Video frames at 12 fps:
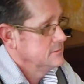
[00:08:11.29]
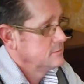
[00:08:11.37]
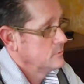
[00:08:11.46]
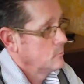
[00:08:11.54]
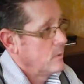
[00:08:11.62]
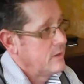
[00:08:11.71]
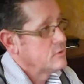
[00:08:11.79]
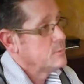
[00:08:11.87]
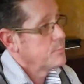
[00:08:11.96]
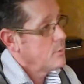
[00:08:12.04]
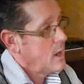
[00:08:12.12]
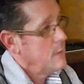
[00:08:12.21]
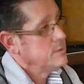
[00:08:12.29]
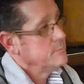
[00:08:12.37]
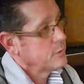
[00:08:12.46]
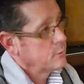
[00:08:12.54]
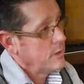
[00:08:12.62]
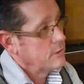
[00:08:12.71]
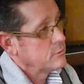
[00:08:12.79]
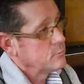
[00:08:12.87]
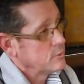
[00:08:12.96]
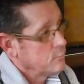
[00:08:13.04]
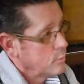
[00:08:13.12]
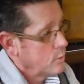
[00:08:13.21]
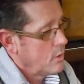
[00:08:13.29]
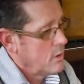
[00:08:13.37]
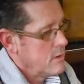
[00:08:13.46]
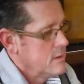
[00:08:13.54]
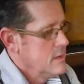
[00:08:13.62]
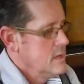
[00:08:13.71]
The greater the problem, the greater the reward.